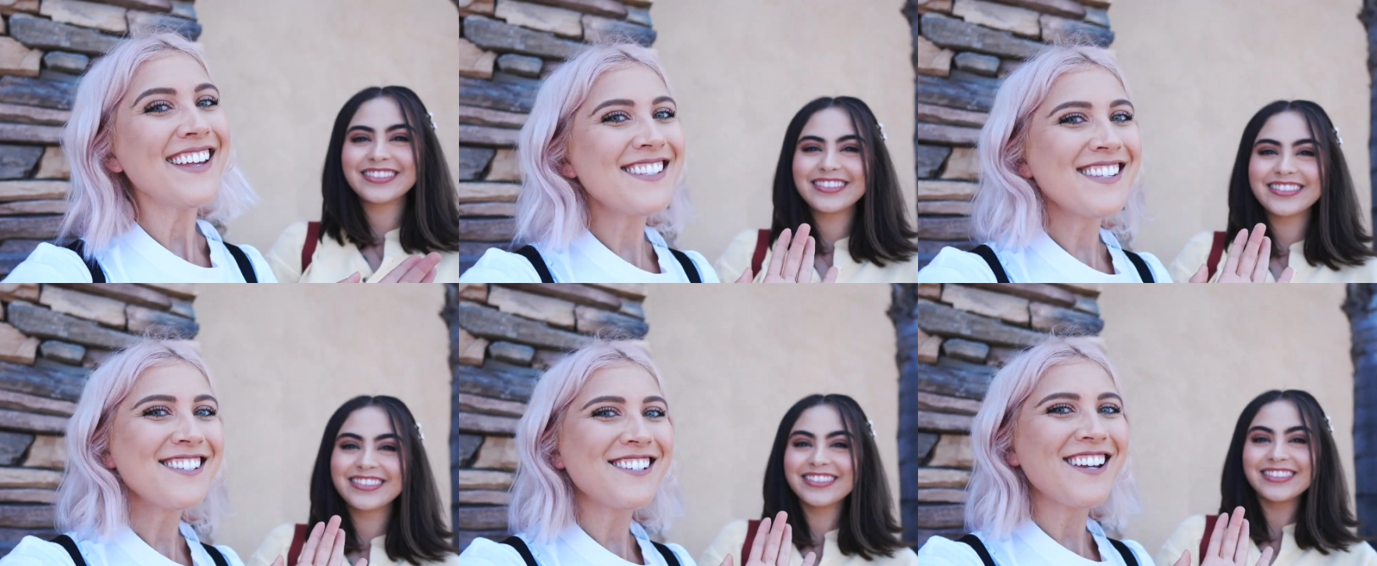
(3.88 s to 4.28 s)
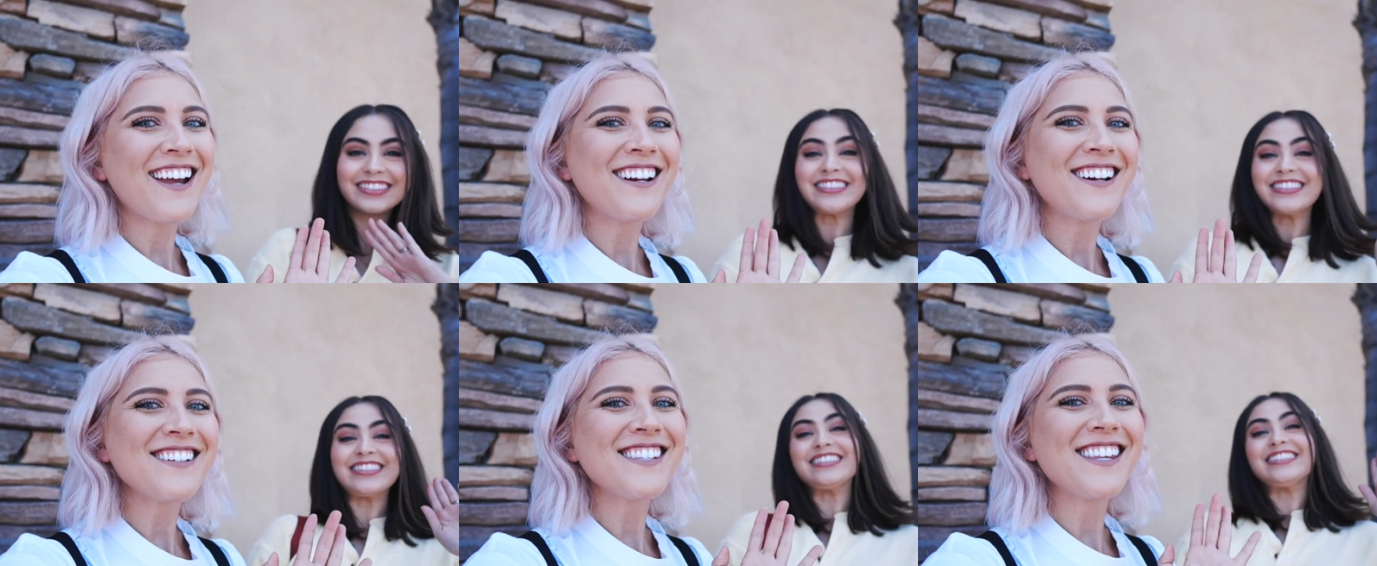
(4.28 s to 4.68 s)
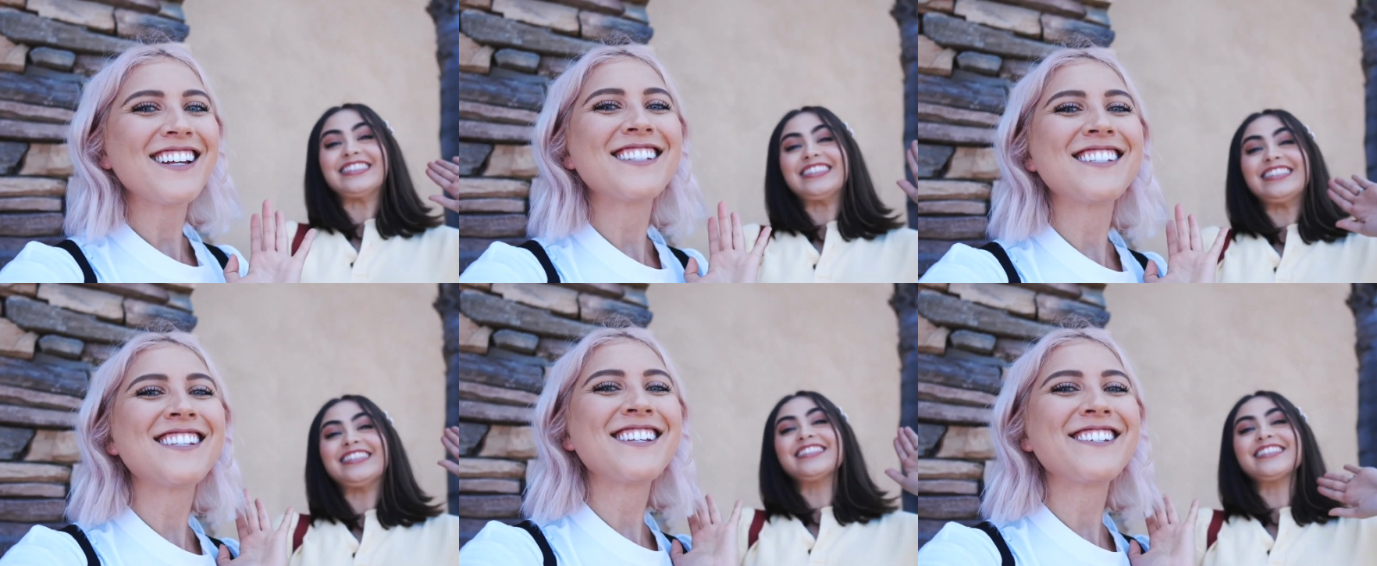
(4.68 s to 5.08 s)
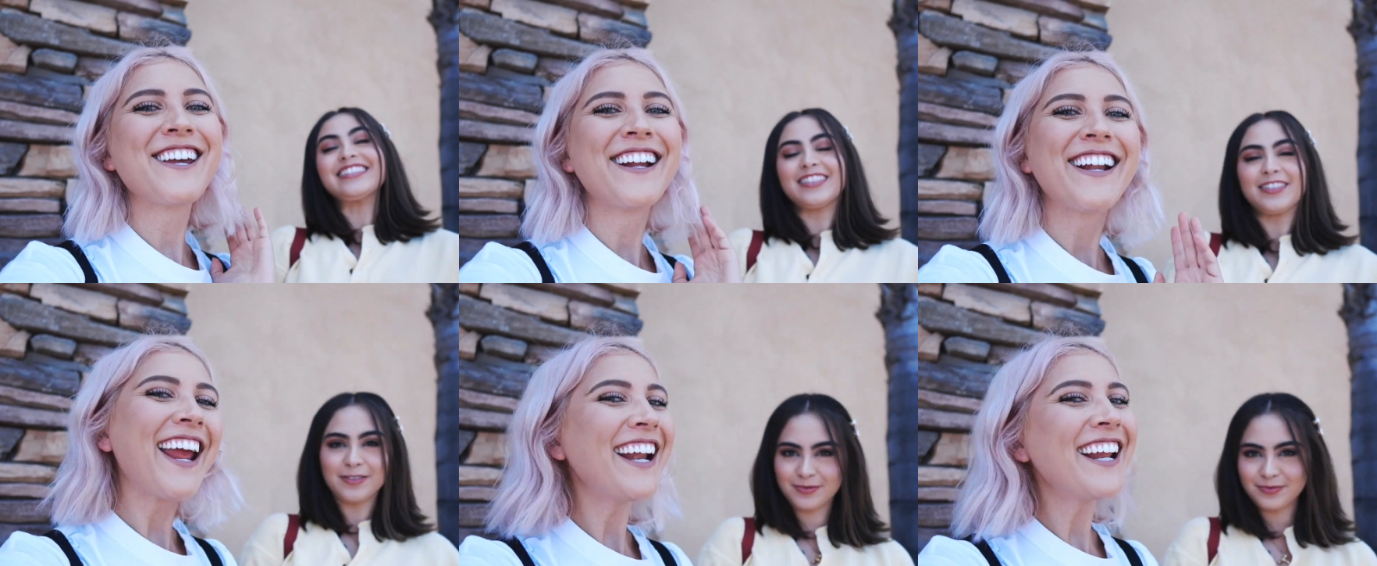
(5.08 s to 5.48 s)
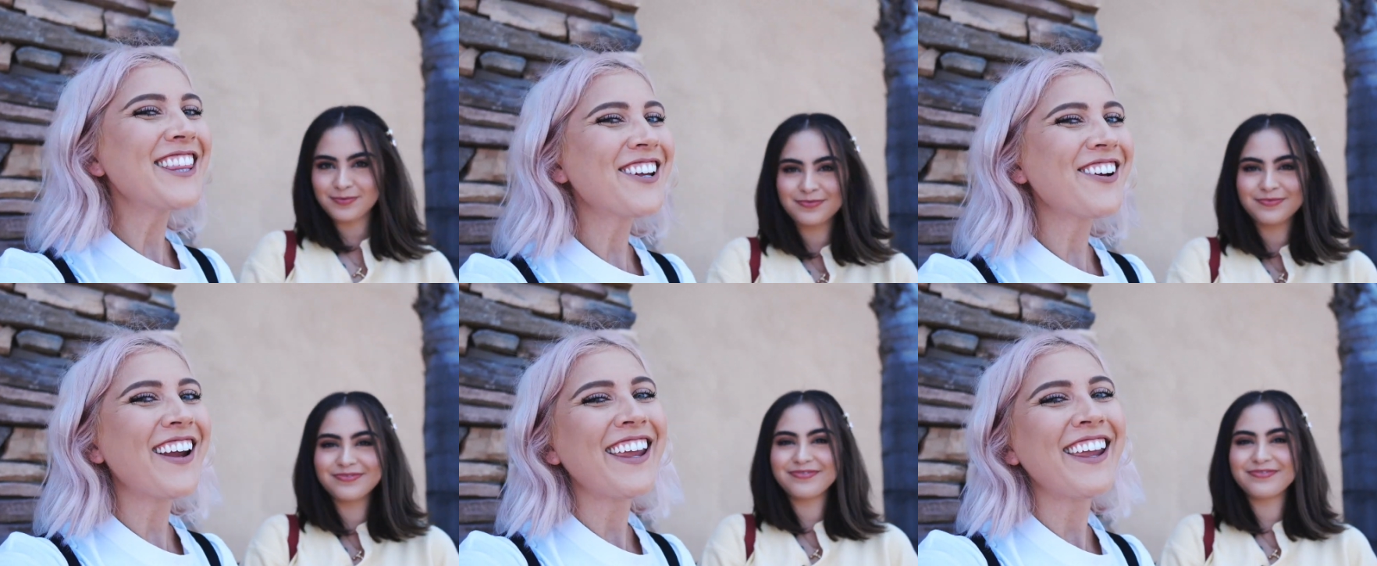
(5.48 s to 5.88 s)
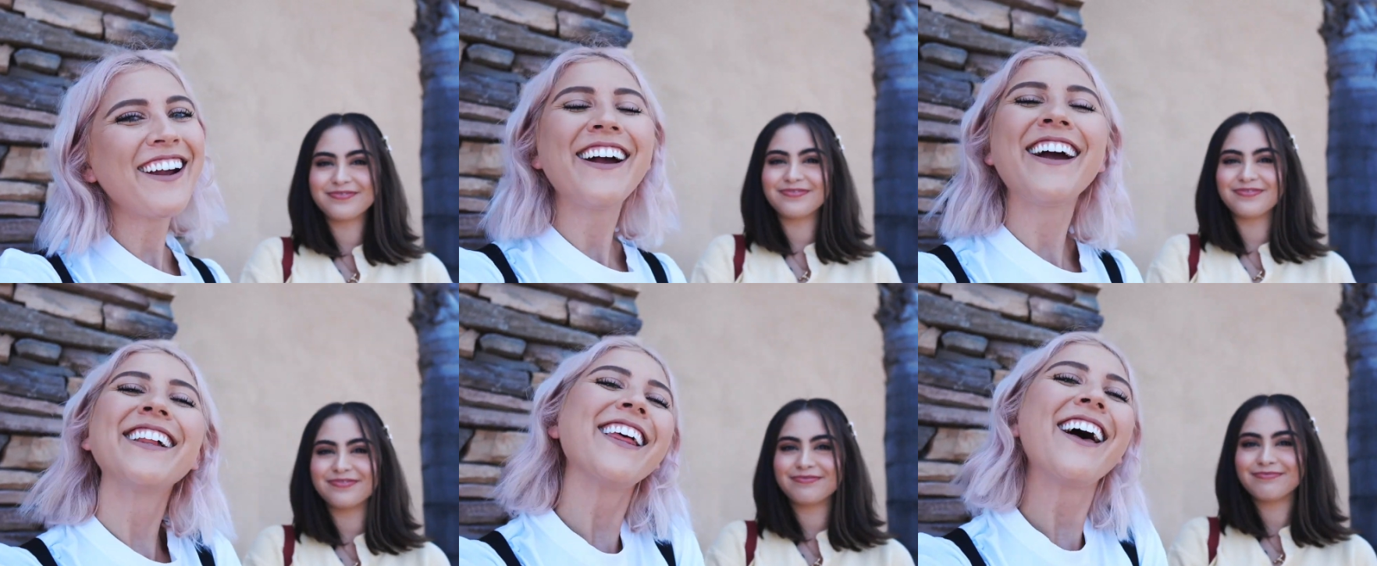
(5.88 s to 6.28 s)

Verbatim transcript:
Speaker 1: Hey Sunshiners, Alexis Sunshine eighty-three right here.